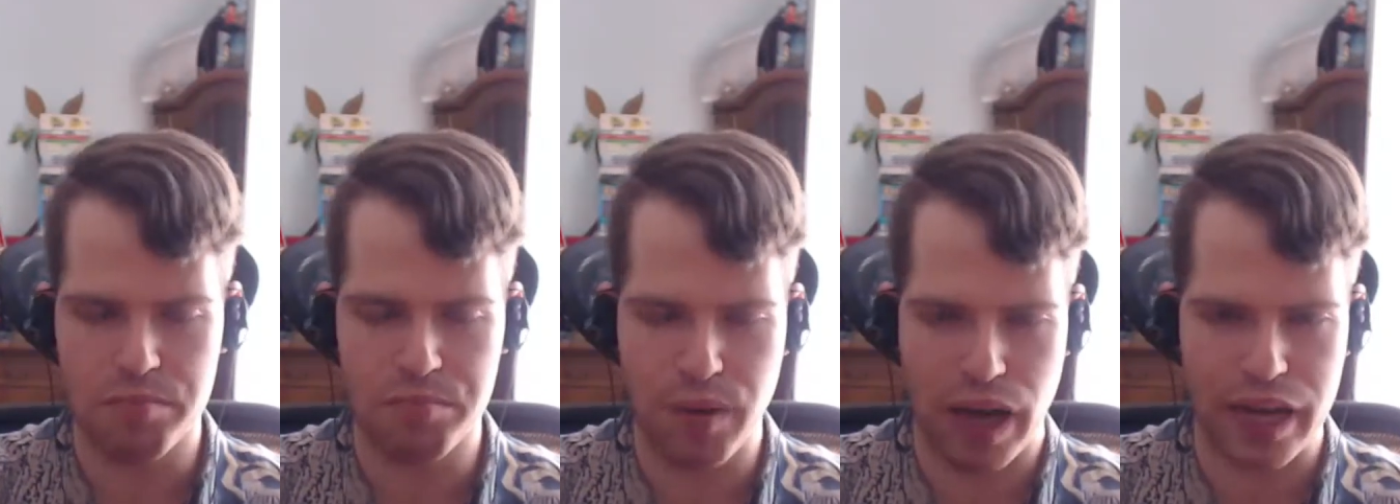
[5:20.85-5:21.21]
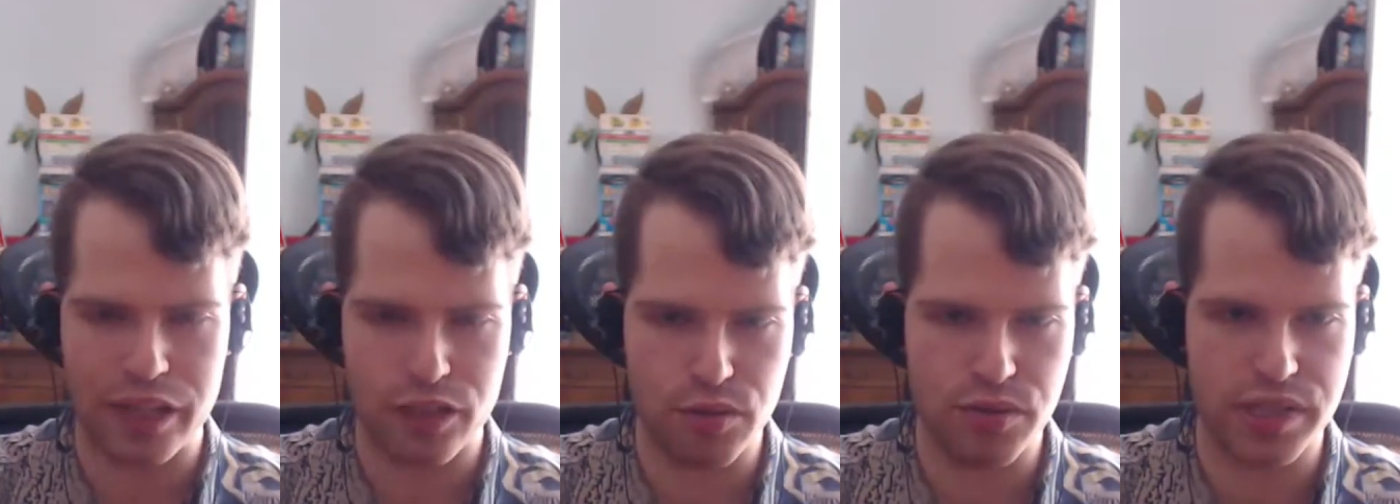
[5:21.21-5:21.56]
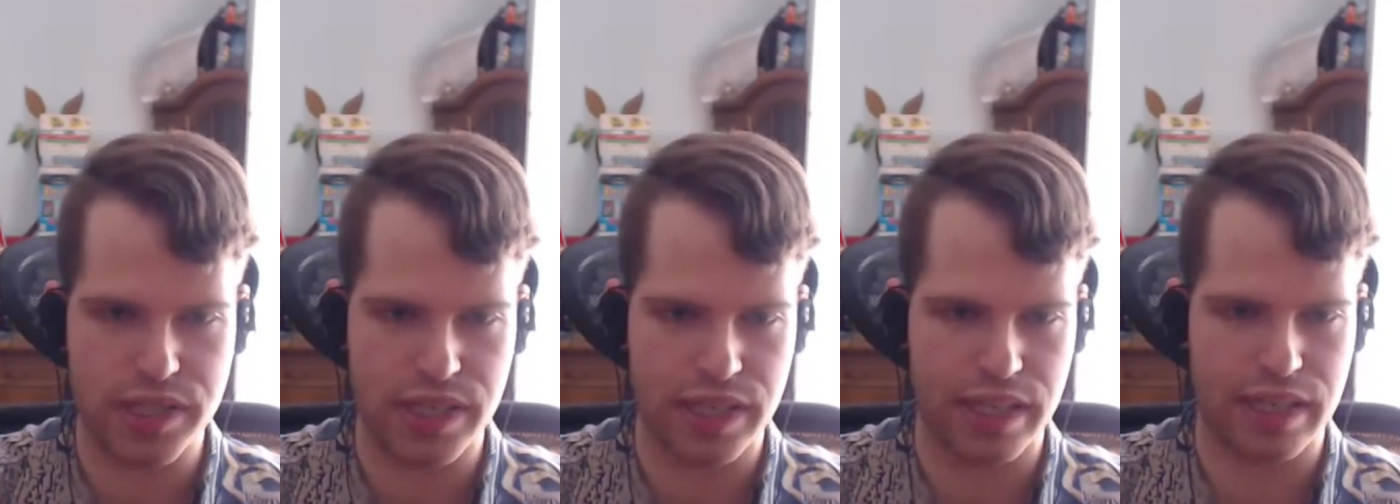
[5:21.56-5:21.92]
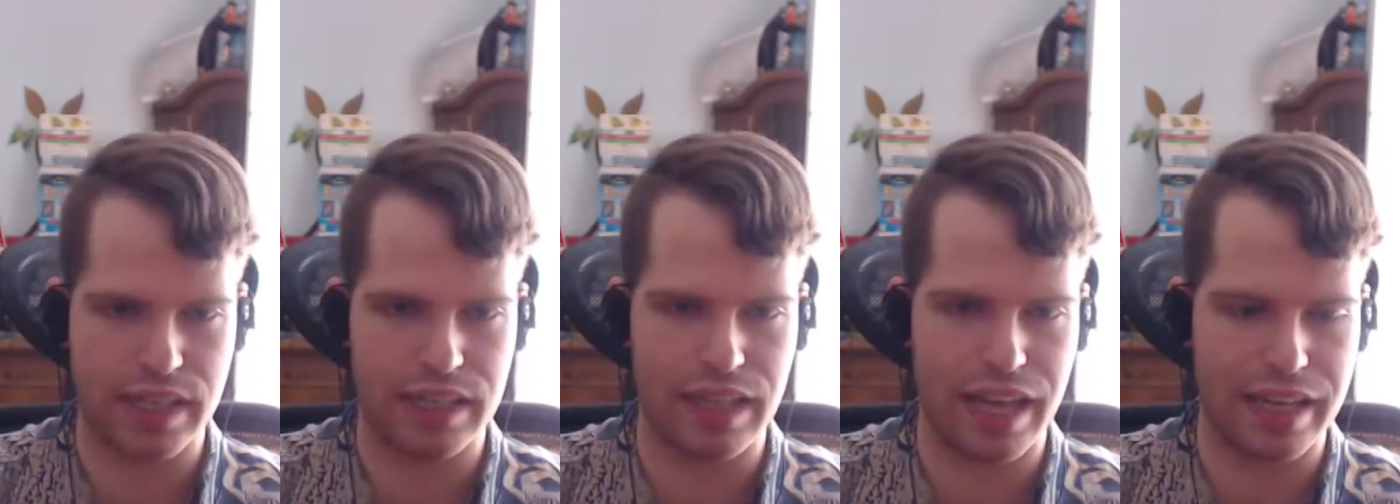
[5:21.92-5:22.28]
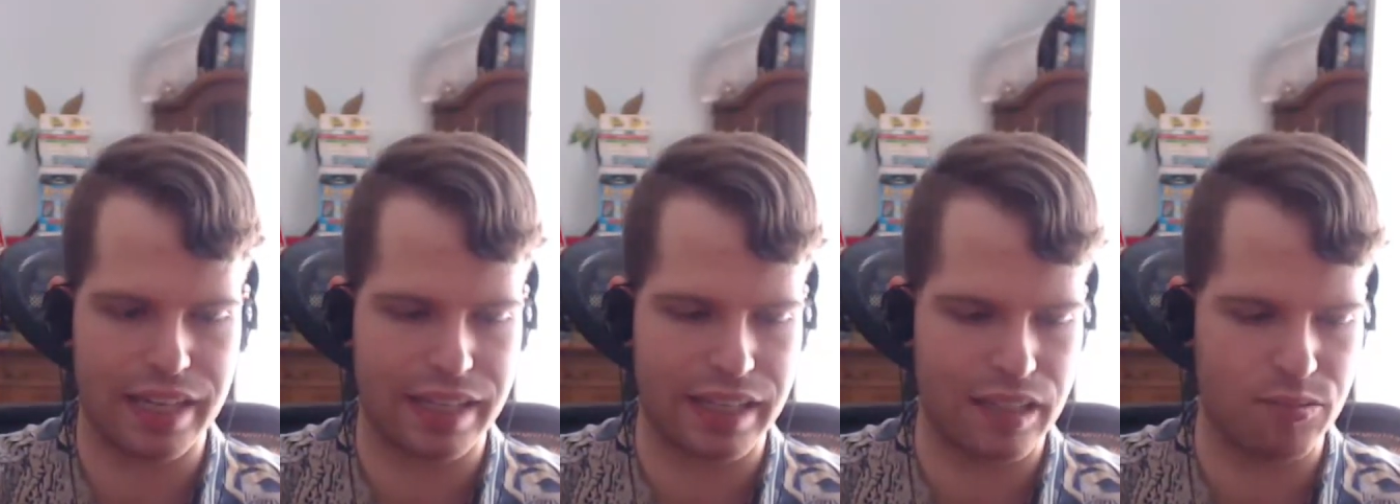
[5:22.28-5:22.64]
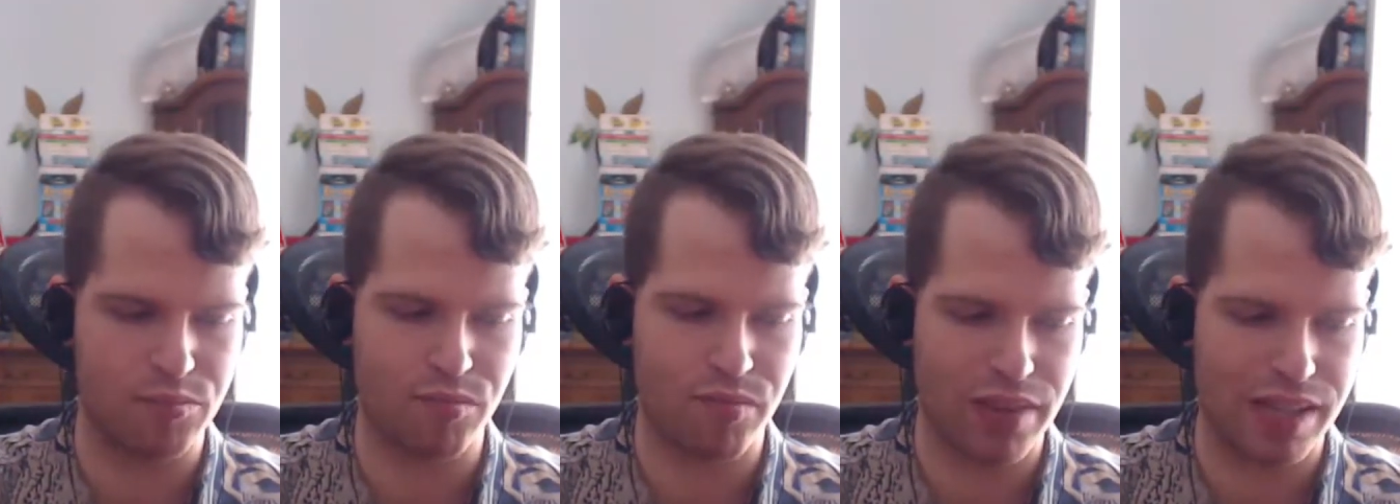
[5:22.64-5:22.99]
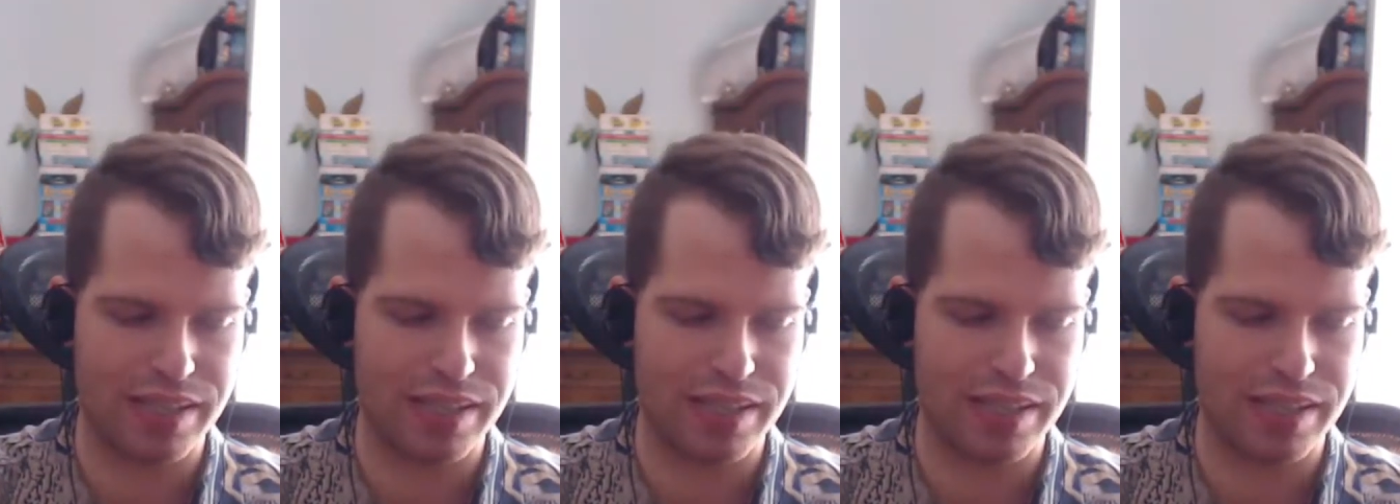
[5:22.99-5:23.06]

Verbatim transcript: by using uh, like um,